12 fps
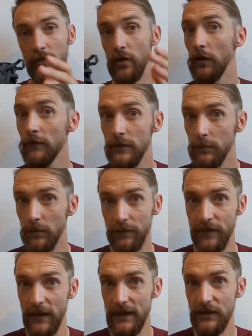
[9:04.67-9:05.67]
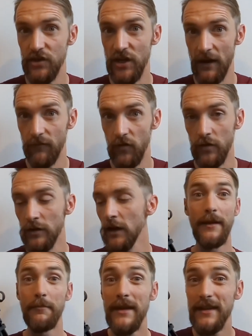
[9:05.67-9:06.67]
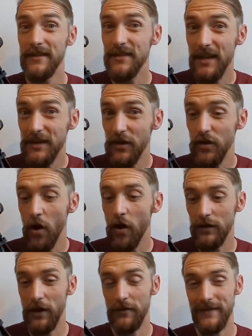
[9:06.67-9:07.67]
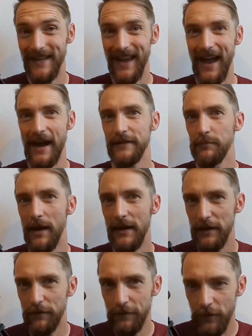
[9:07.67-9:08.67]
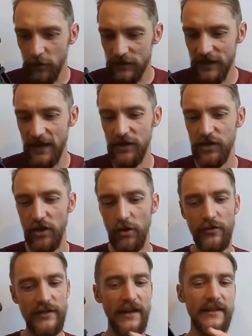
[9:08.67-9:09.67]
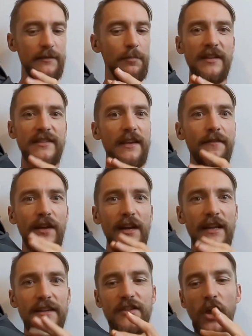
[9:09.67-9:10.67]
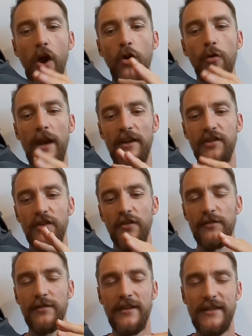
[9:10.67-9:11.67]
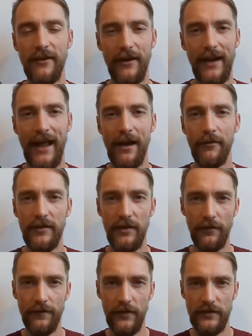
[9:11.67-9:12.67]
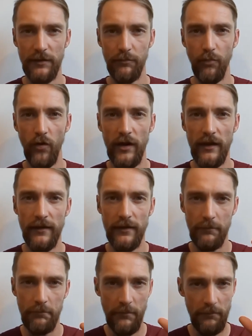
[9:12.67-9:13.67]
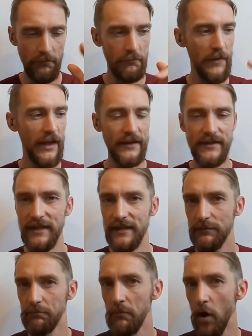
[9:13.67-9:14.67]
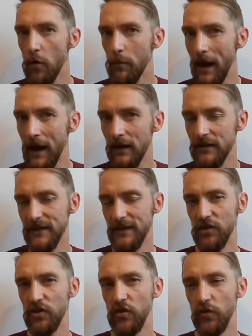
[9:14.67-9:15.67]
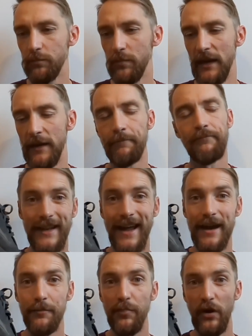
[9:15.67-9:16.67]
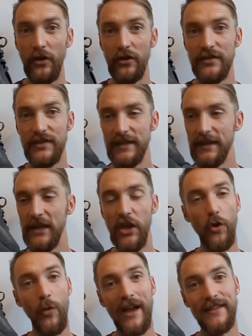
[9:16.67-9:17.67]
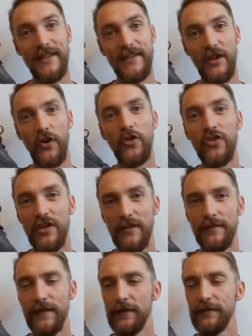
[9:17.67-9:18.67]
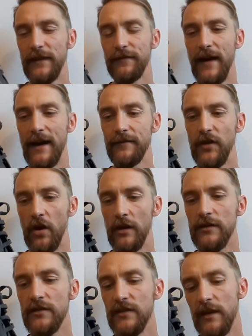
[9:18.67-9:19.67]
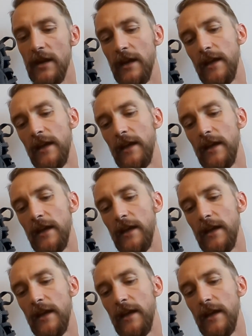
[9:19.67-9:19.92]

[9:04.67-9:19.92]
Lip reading: and comfortable fit in general, it means that you're not going to get as many foot issues and specifically toe issues because you're allowing your foot to breathe and it's as mobile as it should be. The 9 Plus in the US is $155.